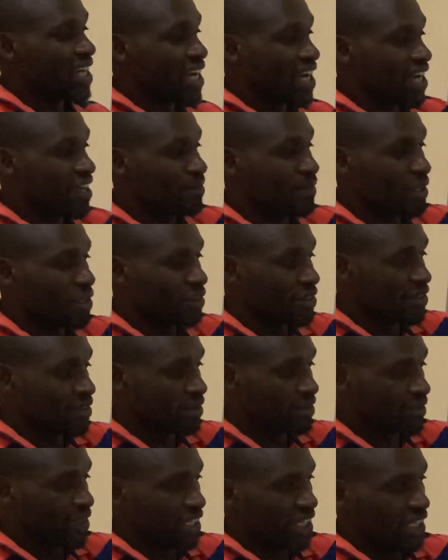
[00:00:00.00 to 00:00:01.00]
high because
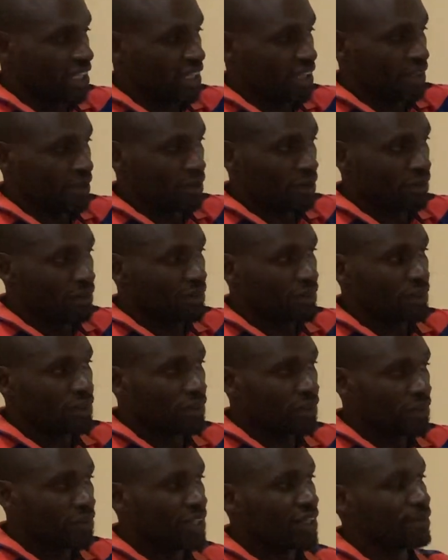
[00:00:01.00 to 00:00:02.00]
of the
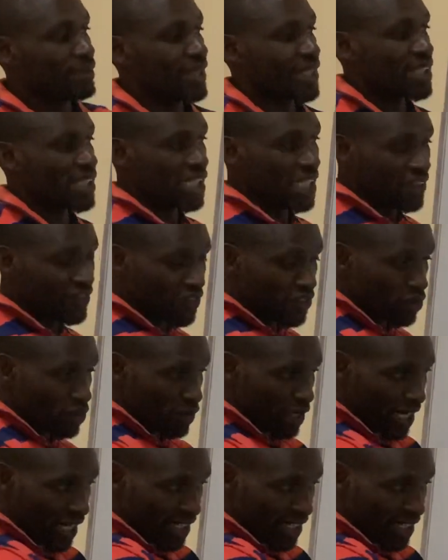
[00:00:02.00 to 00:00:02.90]
whole thing. But if you look